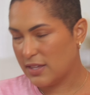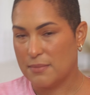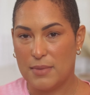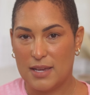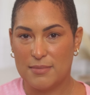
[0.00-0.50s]

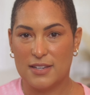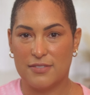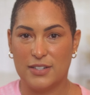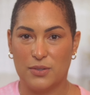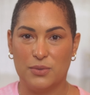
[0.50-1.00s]
that maybe
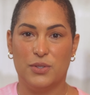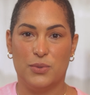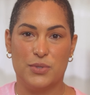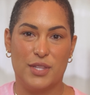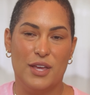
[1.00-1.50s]
if I don't
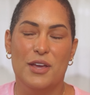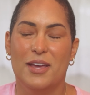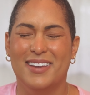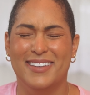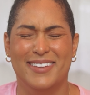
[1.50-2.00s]
use
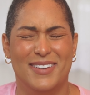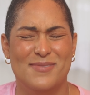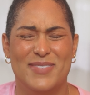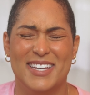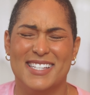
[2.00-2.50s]

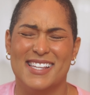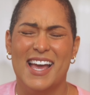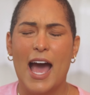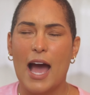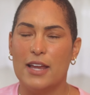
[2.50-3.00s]
them, because
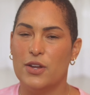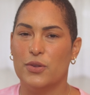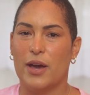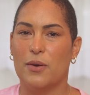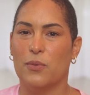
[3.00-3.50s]
I
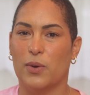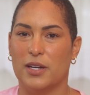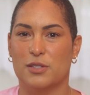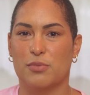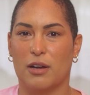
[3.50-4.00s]
know that
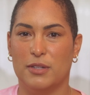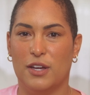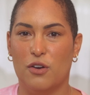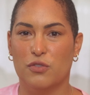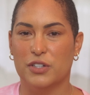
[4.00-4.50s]
one is
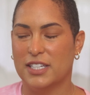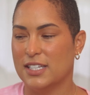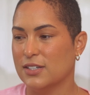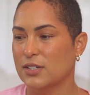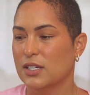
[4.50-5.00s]
probably
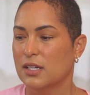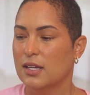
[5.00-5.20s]
overkill,